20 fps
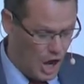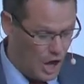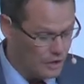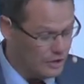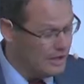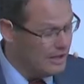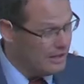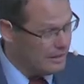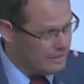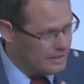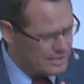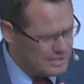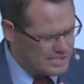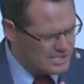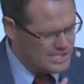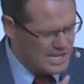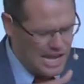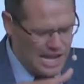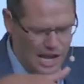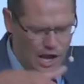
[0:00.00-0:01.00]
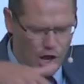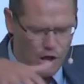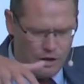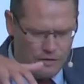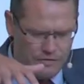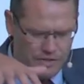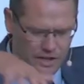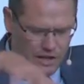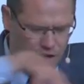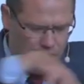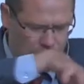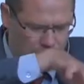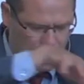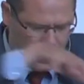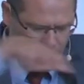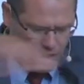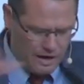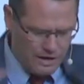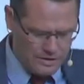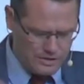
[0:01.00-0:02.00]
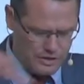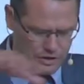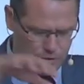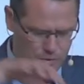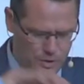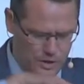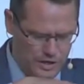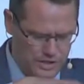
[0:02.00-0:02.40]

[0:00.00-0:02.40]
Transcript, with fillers: On this day, all of the cares and the